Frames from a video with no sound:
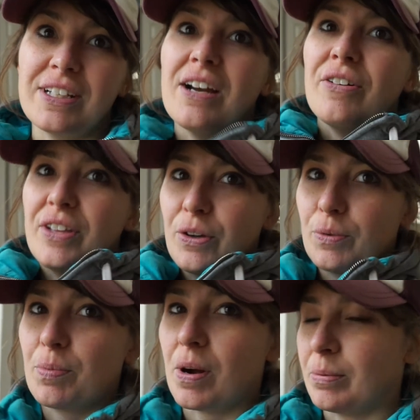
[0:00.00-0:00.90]
down, they
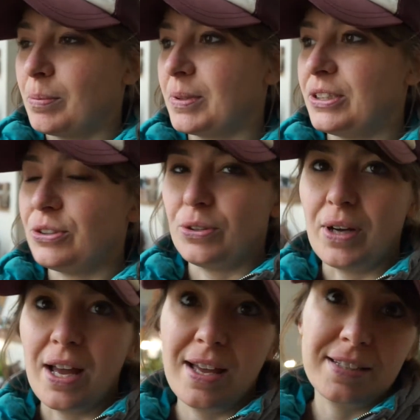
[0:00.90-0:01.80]
would probably do
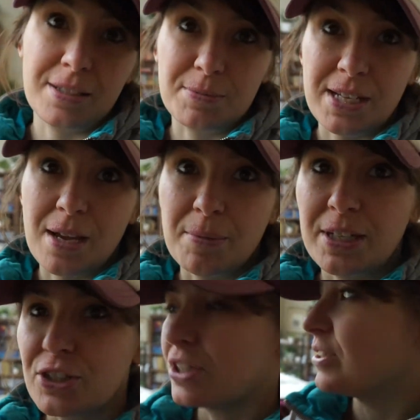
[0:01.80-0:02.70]
some
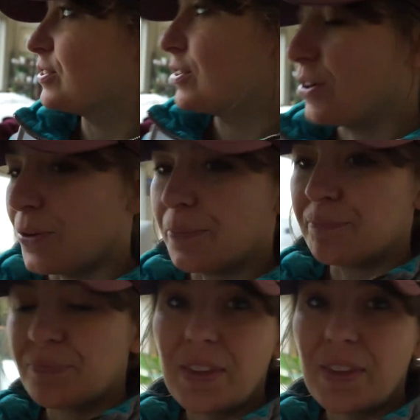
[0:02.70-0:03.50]
damage. So